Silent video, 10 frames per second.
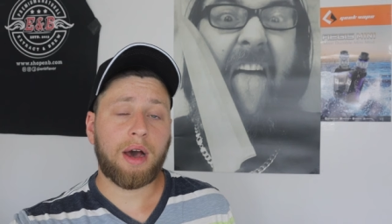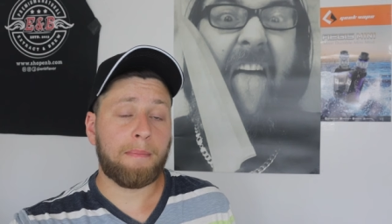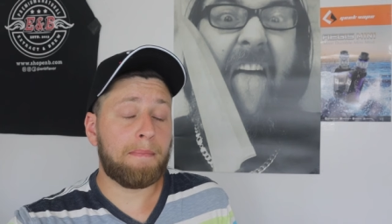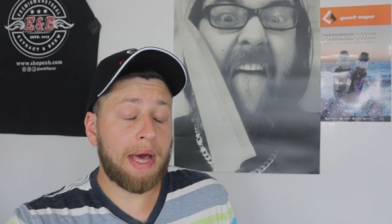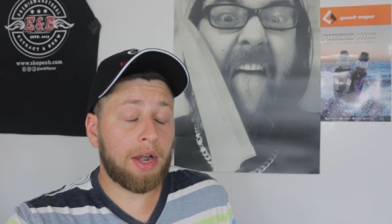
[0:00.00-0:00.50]
a
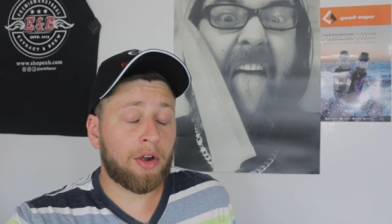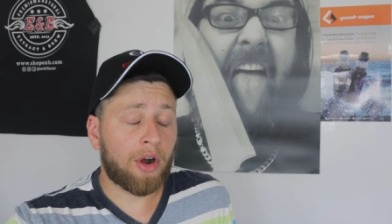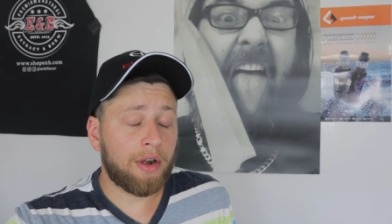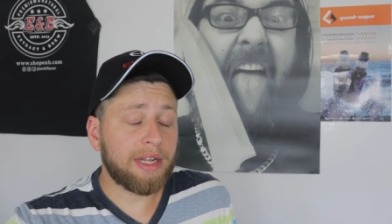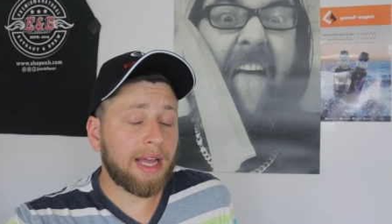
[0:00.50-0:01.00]
better
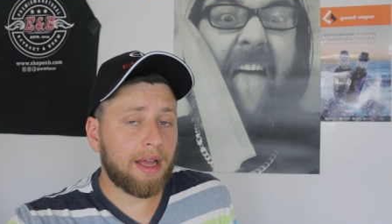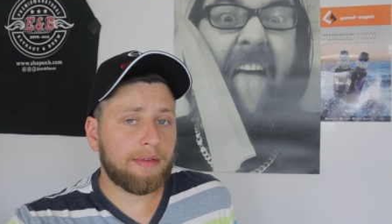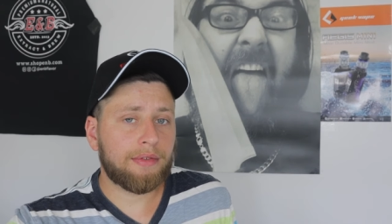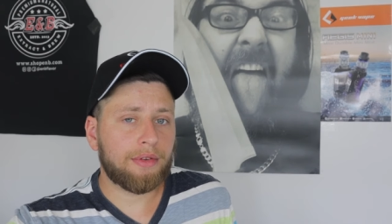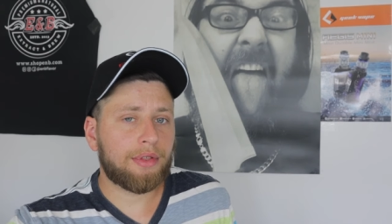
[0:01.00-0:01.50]

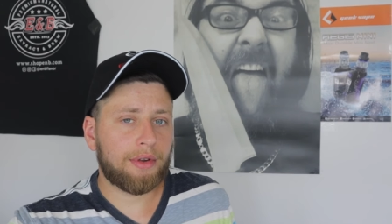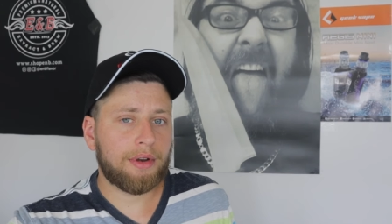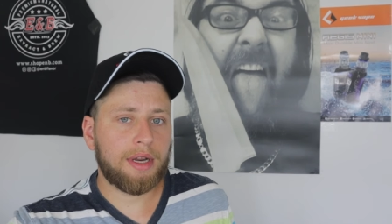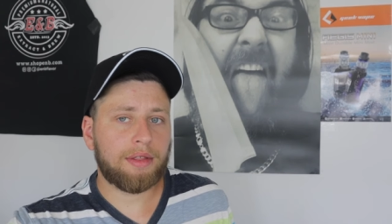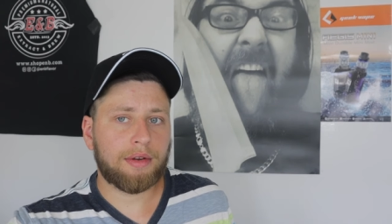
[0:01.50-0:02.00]
RDA for
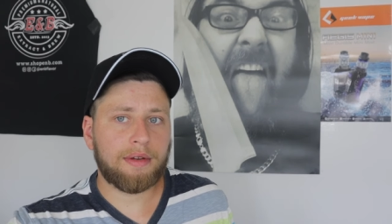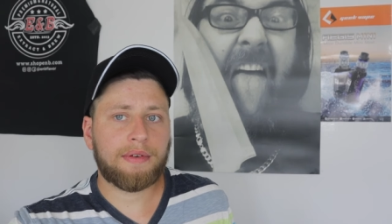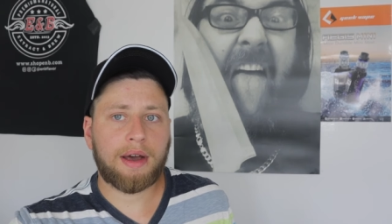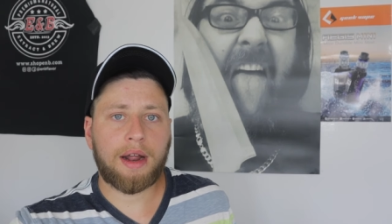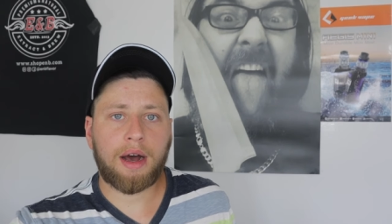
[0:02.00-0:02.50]
30,
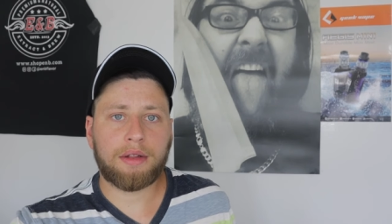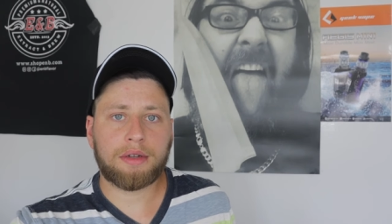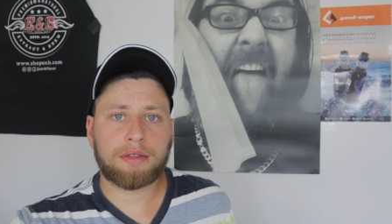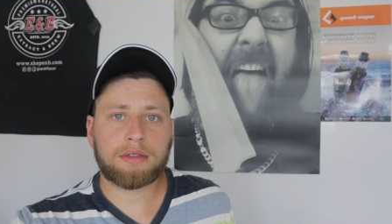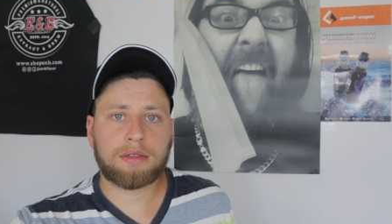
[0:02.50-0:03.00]
35
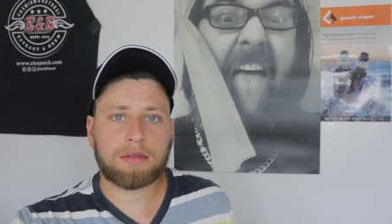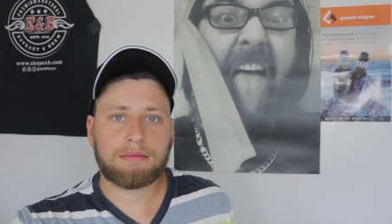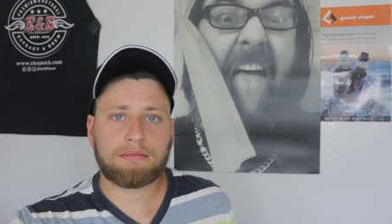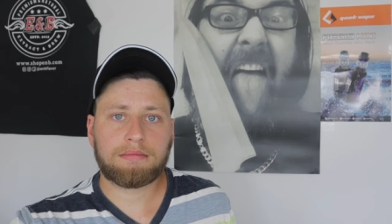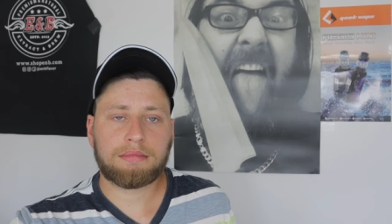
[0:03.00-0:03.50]
dollars
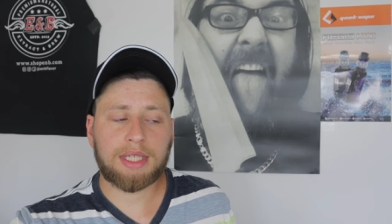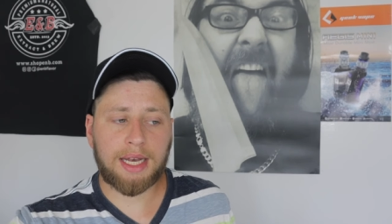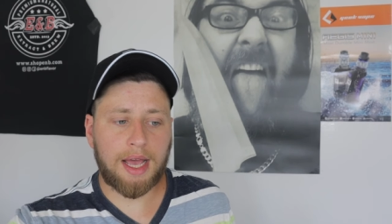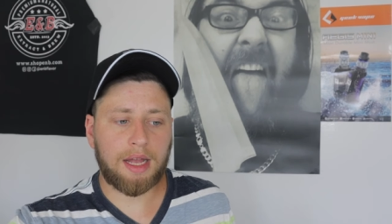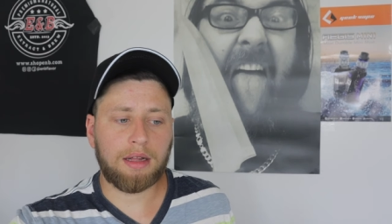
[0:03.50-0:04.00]

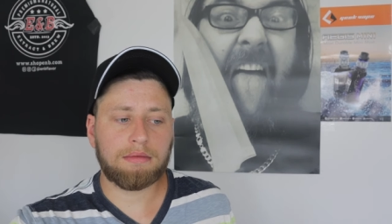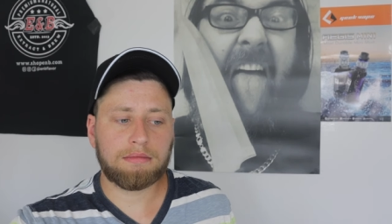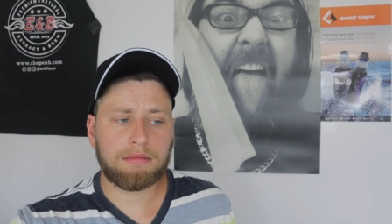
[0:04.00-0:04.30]
today?